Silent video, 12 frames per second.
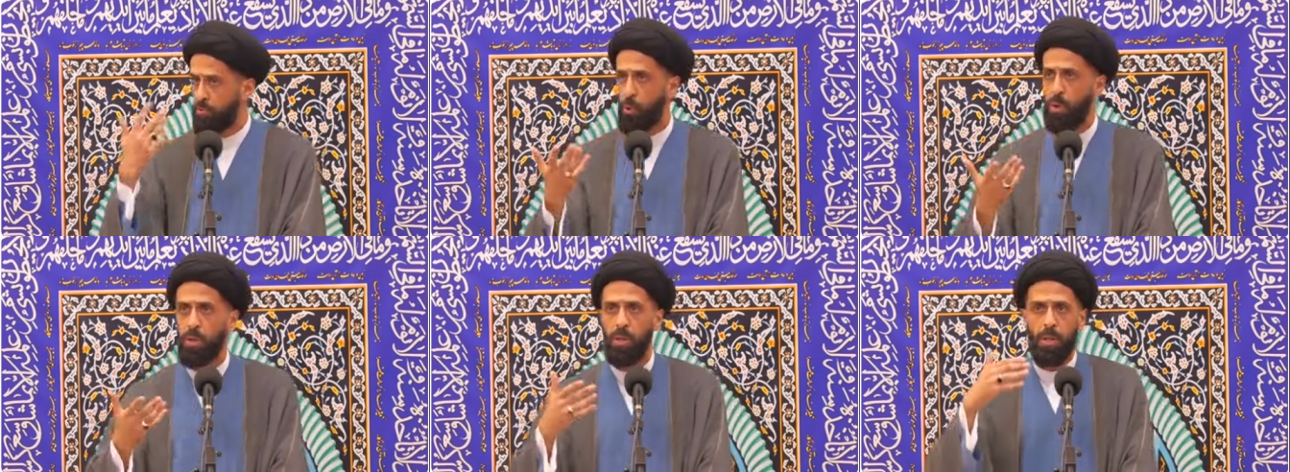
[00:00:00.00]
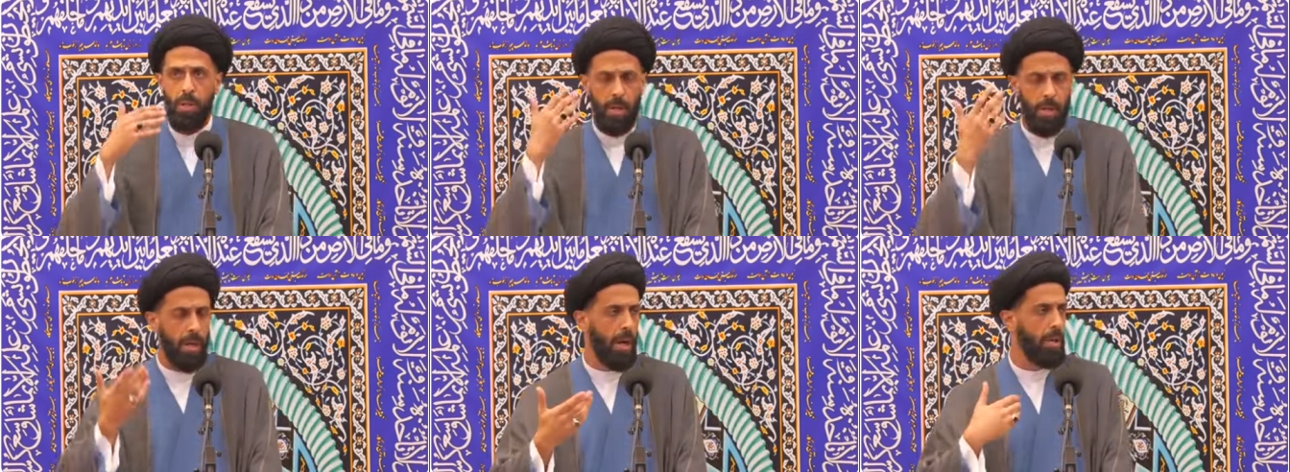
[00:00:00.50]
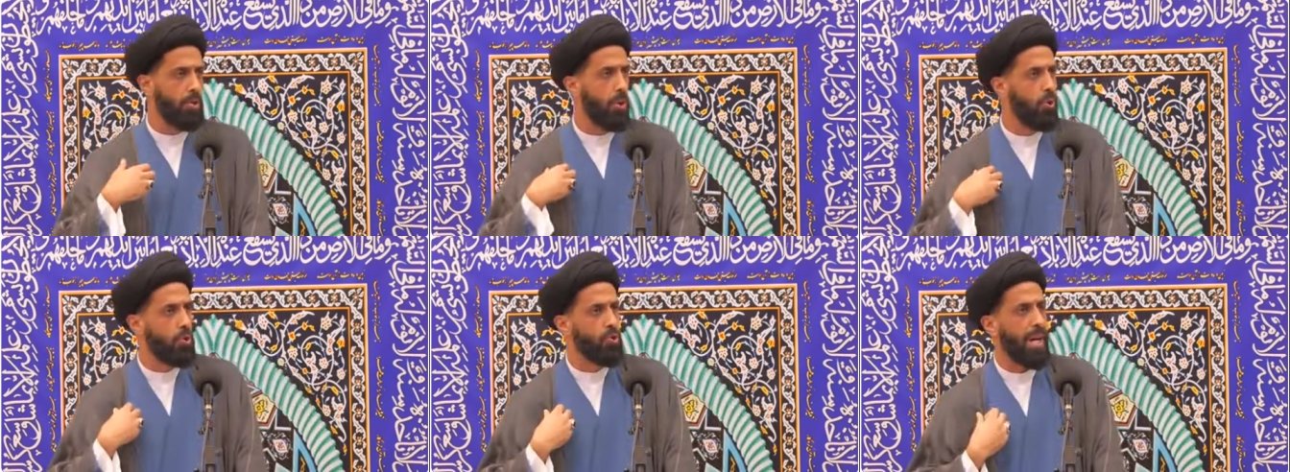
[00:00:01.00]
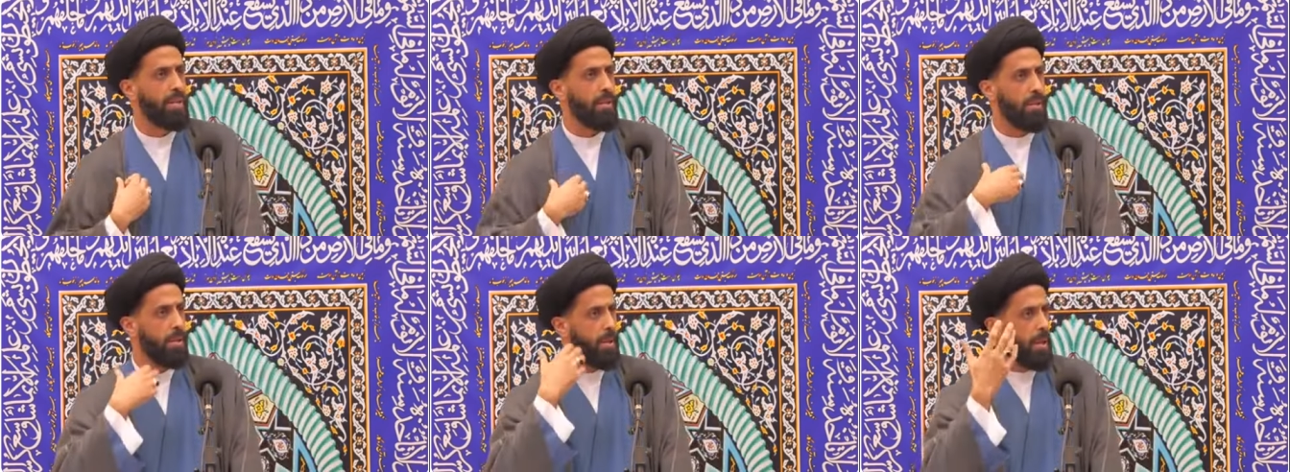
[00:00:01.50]
foil, uh, you know, who tried
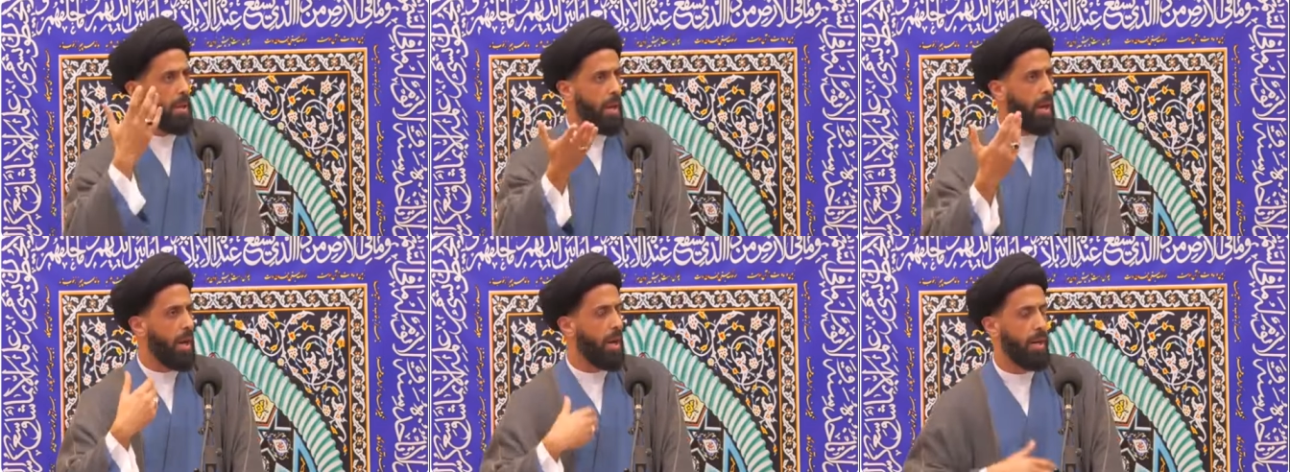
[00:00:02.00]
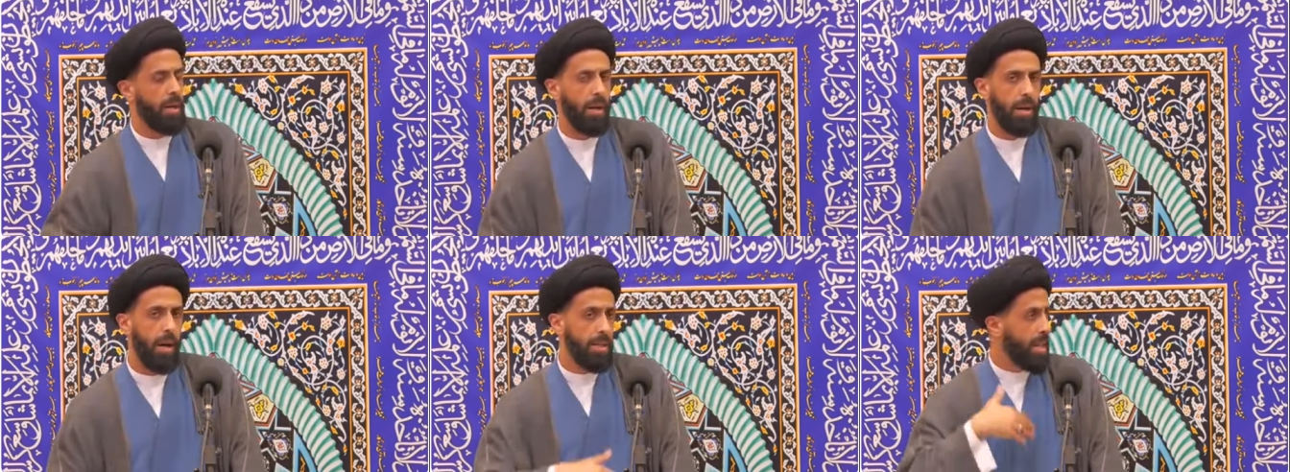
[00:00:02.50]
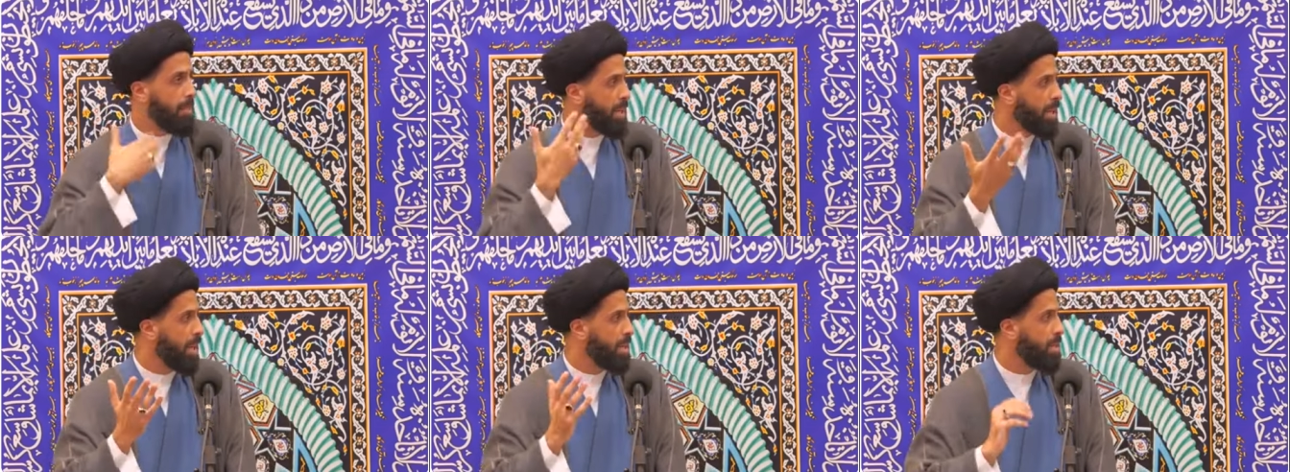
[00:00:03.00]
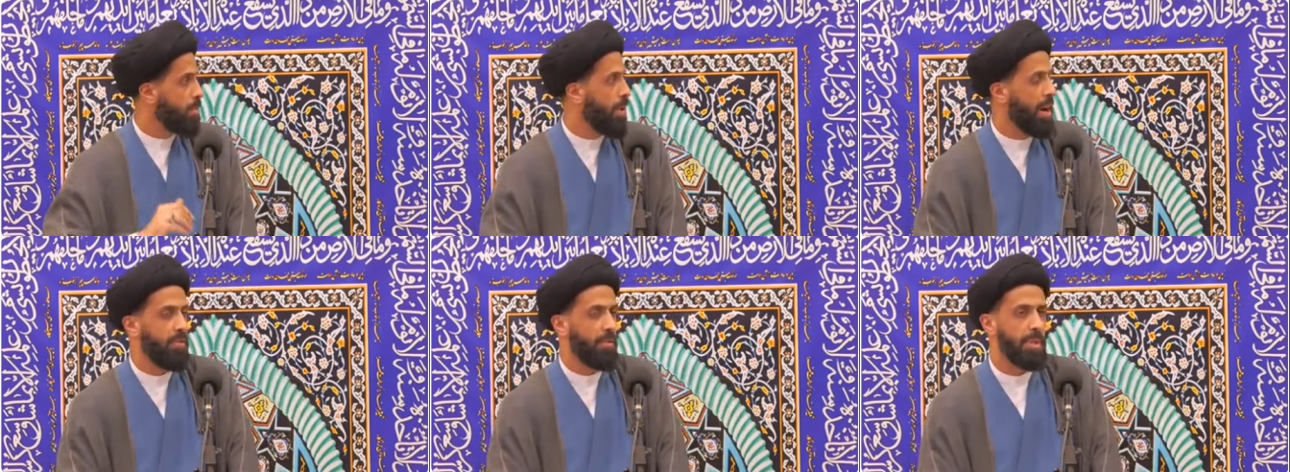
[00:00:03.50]
to uh, uh, uh, attempt against the
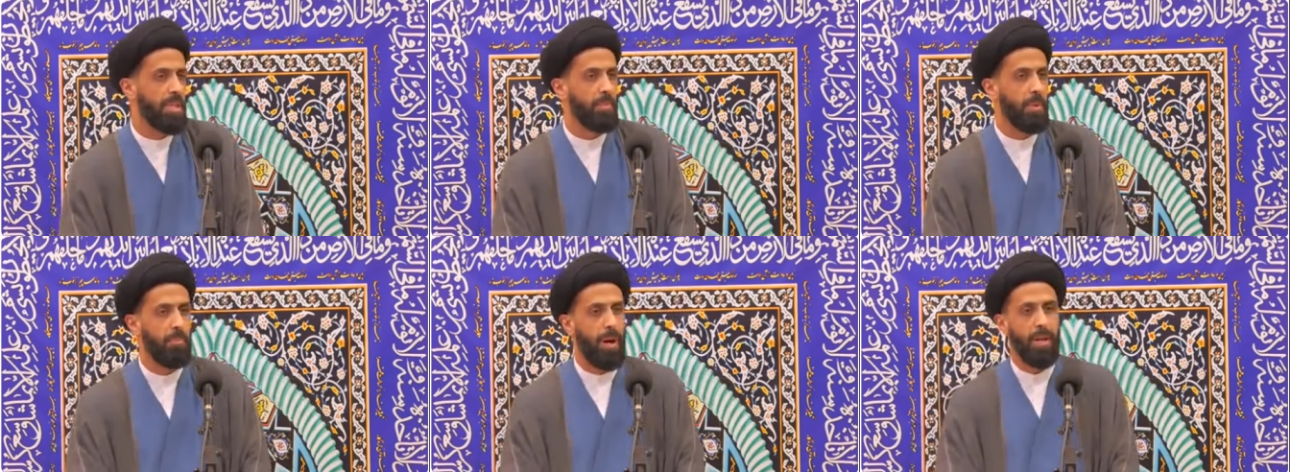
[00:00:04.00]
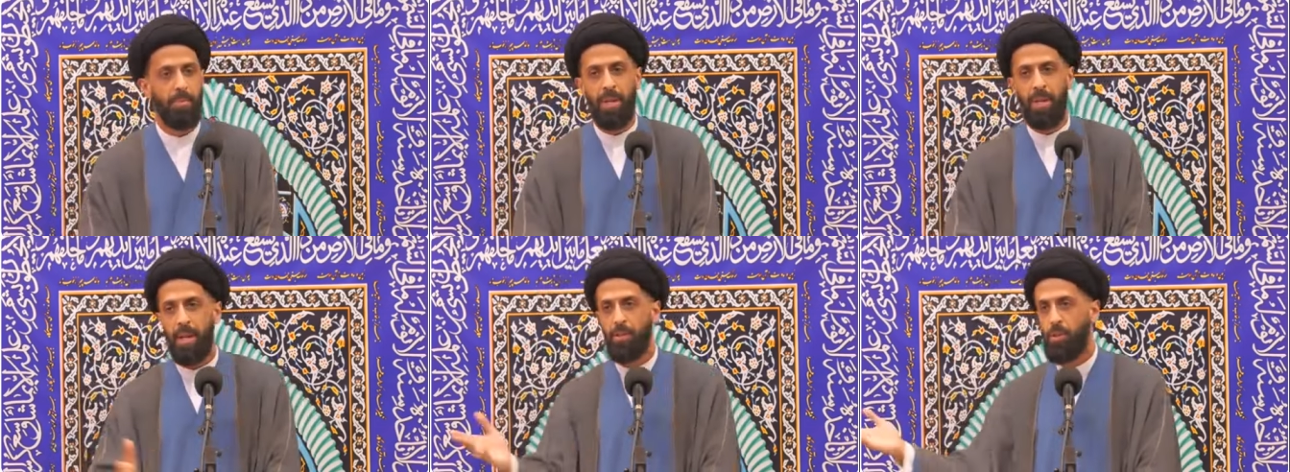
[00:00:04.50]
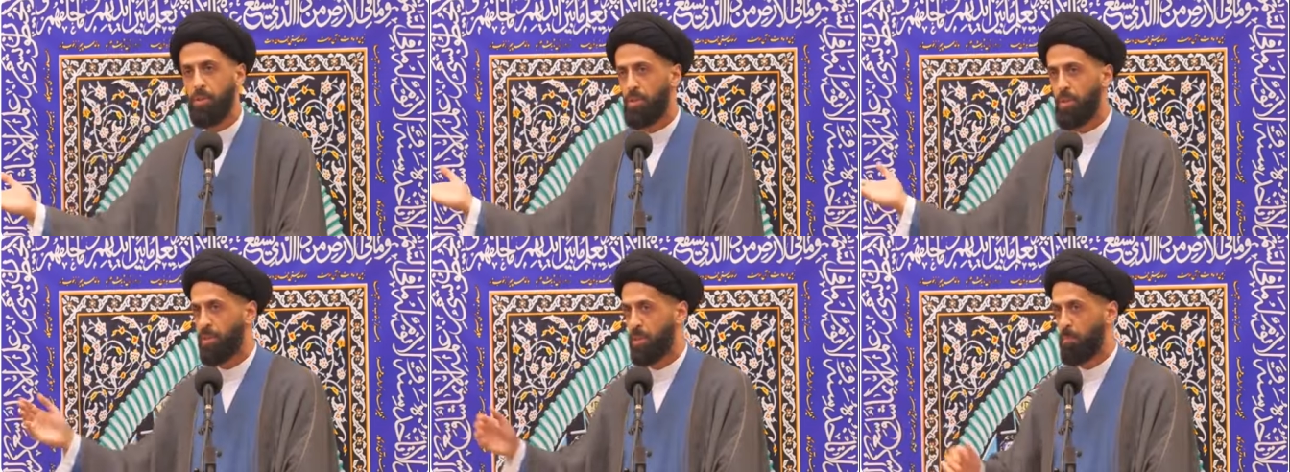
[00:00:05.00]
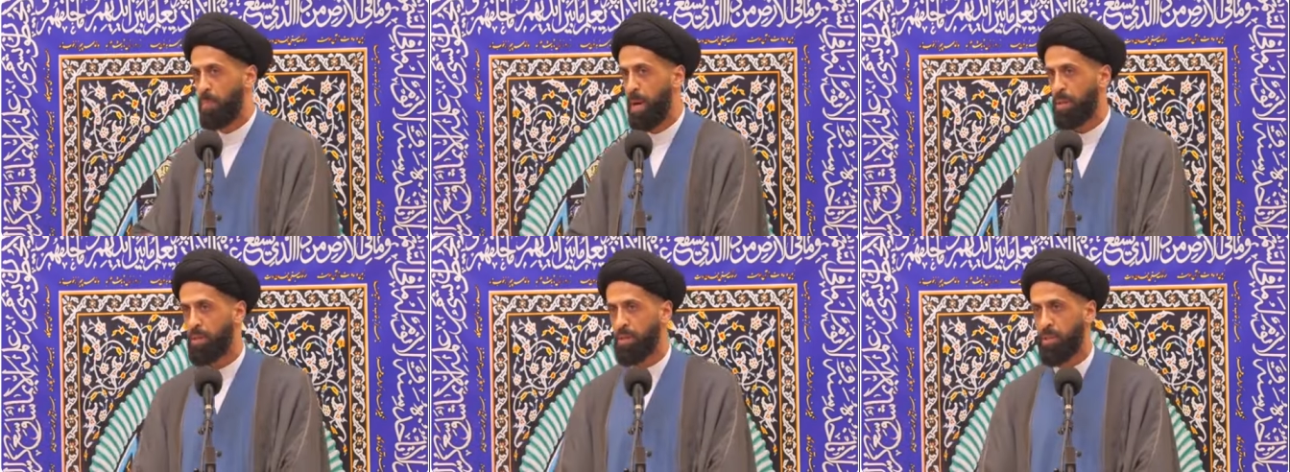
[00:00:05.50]
Prophet, peace be upon him, he turns to his
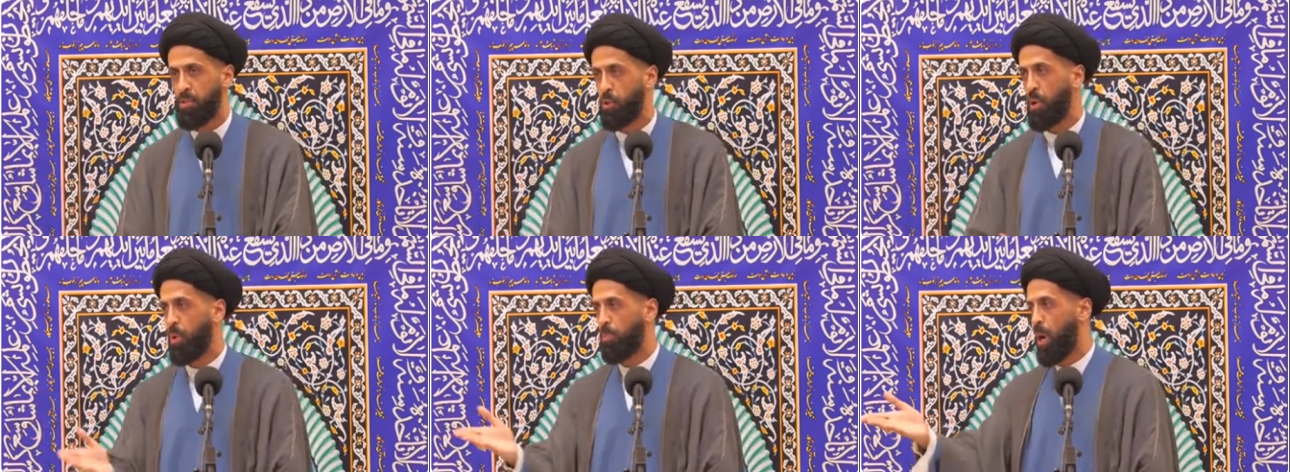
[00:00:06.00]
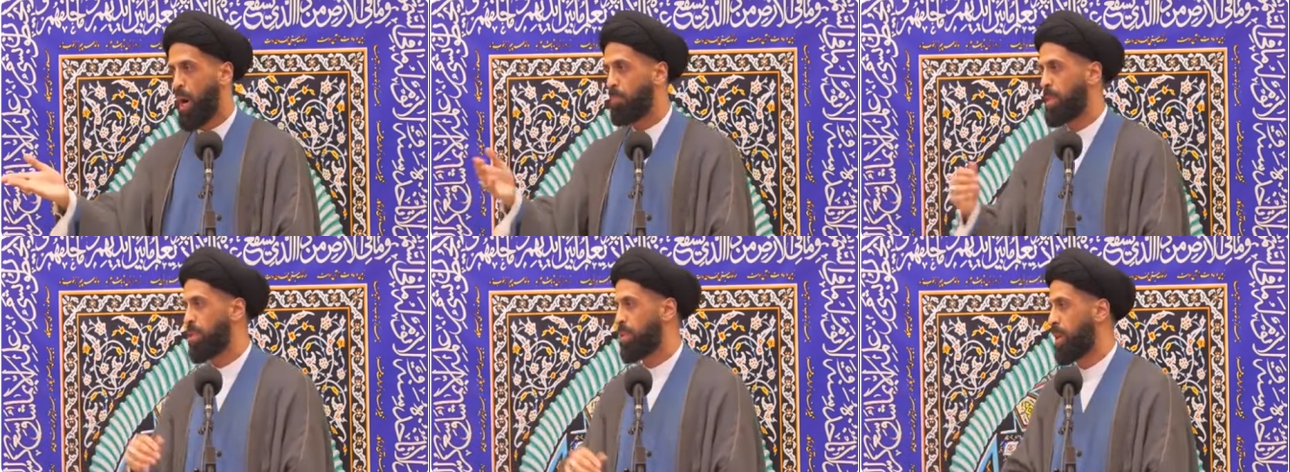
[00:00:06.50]
companions says, You hear what Muhammad is